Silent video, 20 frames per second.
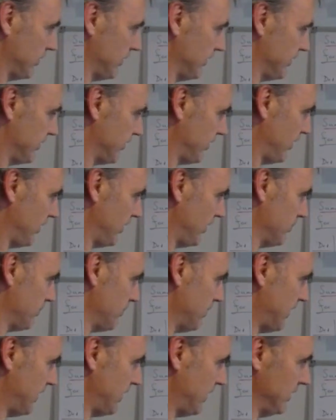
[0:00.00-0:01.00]
the time
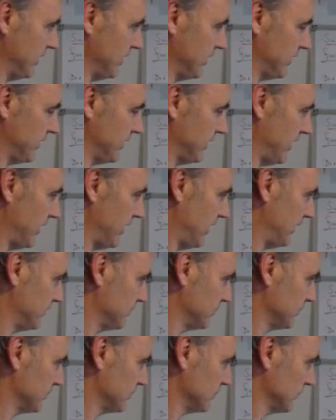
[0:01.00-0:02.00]
as
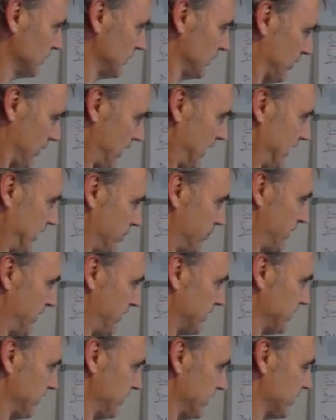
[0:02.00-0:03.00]

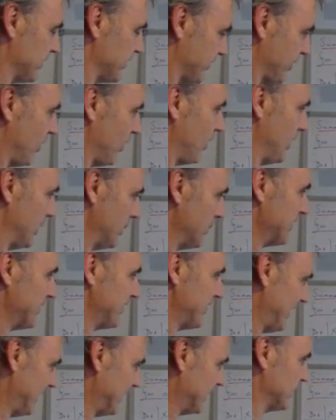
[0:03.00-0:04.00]
exponential as the time it
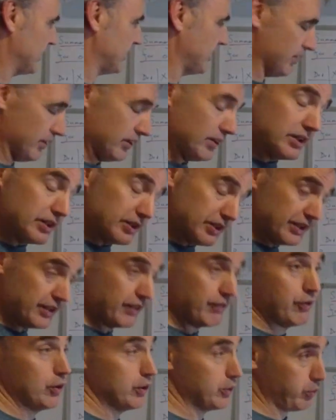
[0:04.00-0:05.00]
takes to see the
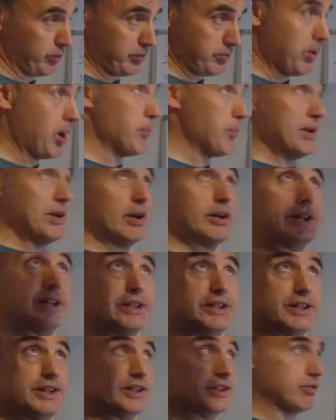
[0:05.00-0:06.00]
first one. You might be lucky,
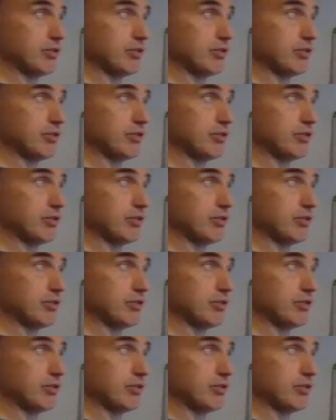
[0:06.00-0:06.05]
see it